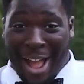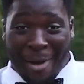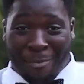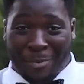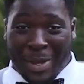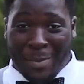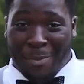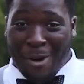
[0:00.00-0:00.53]

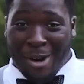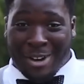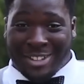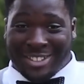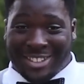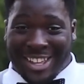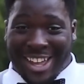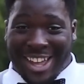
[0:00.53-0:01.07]
Happy
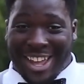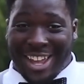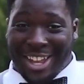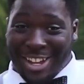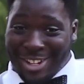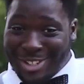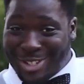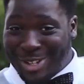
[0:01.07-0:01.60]

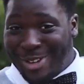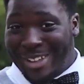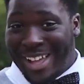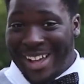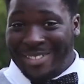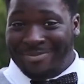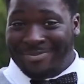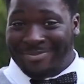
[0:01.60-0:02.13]
birthday to
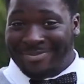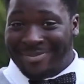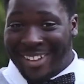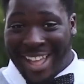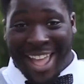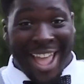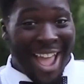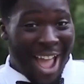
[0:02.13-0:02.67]
ya!
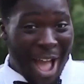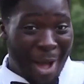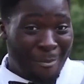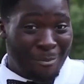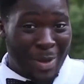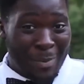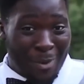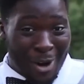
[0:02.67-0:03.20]

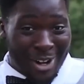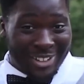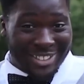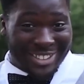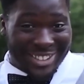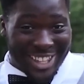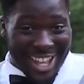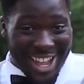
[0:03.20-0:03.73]
Happy
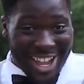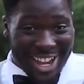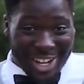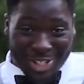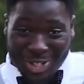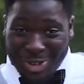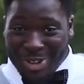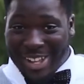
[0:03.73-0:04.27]

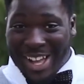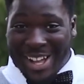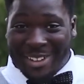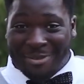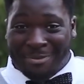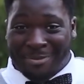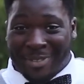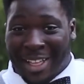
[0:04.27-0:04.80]
birthday to ya!
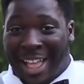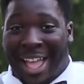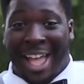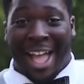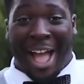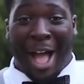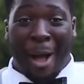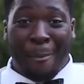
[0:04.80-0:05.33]

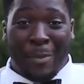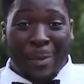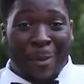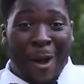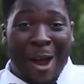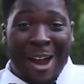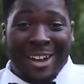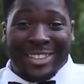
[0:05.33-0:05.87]
Happy
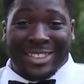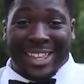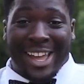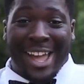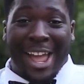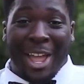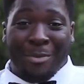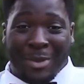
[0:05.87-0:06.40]

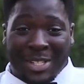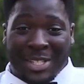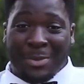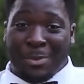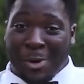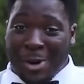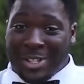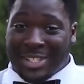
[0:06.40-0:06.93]
birthday,
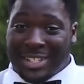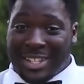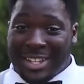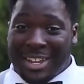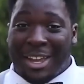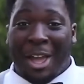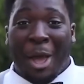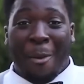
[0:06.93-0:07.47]
Mrs.
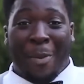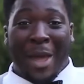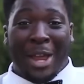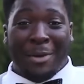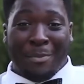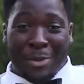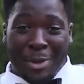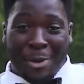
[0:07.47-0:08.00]
Zborski,
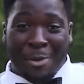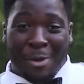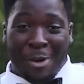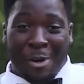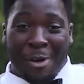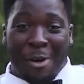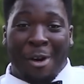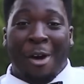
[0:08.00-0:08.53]
Peyton
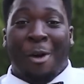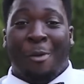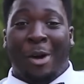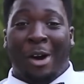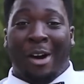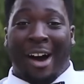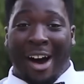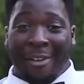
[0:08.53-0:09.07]
Buell,
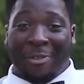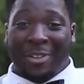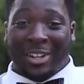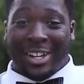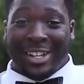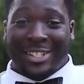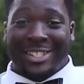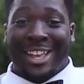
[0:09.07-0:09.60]
Will
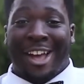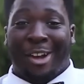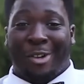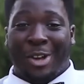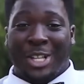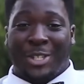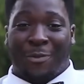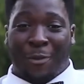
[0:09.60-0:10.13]
Huffness,
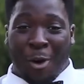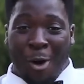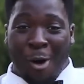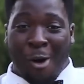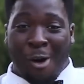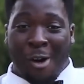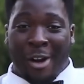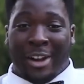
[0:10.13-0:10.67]
Chris
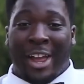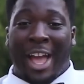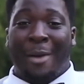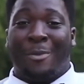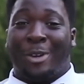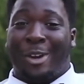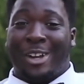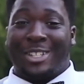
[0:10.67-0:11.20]
Ford,
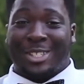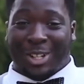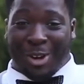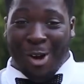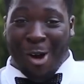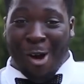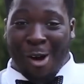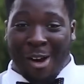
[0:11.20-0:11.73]
Emma Grace
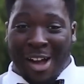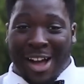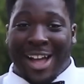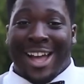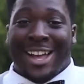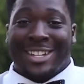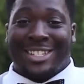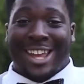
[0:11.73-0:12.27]
Sikora,
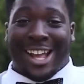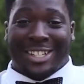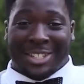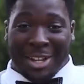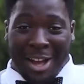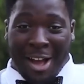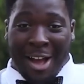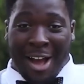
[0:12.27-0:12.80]
Jack
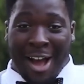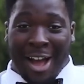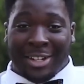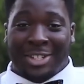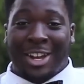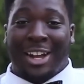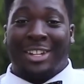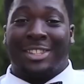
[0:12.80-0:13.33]

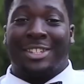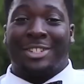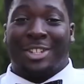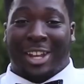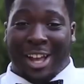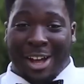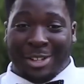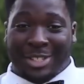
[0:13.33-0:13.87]
Scott, Jonathan
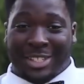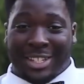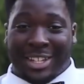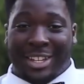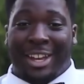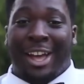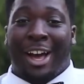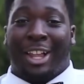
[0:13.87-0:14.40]

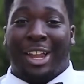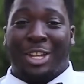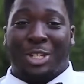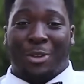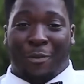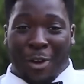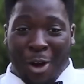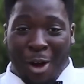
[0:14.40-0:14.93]
Jagalski,
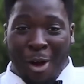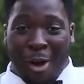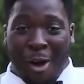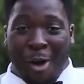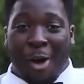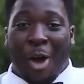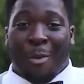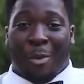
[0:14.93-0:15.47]
Elijah
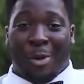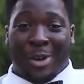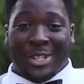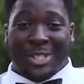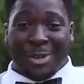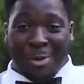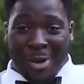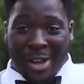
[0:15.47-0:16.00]
DeVoe,
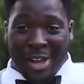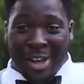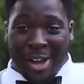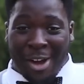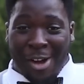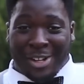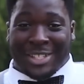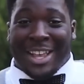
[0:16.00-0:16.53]
Marissa
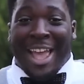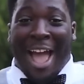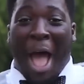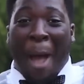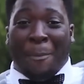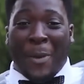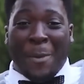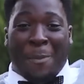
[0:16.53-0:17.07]
Wilkes.
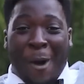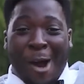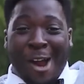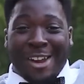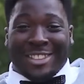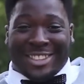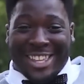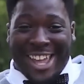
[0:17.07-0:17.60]
Happy
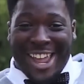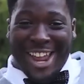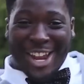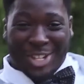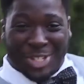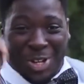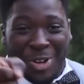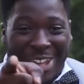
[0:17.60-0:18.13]

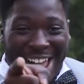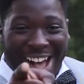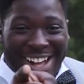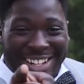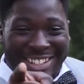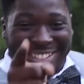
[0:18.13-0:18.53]
birthday to ya!